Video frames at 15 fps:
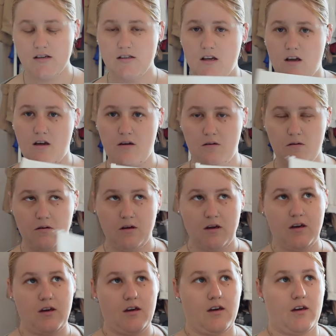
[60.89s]
So
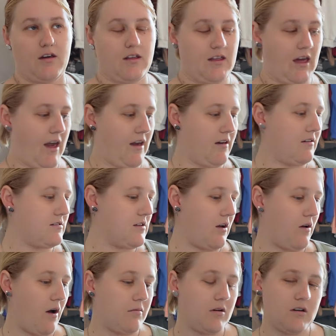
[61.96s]
yeah, so
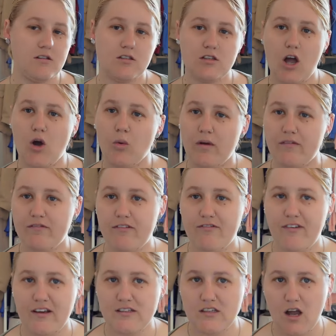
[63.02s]
I'm gonna start with the
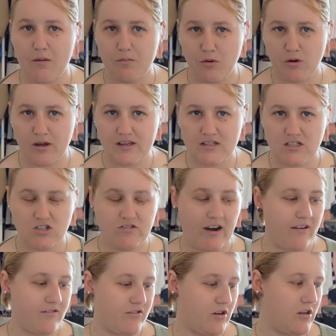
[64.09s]
things that I bought in
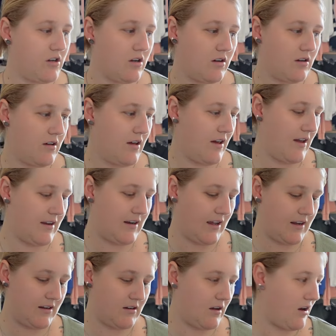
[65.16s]
Stratford, and
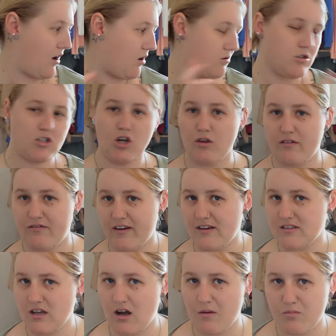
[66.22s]
then I'll show the
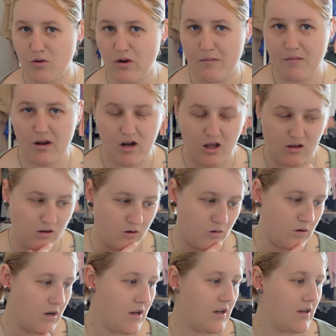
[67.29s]
things that I bought in my local.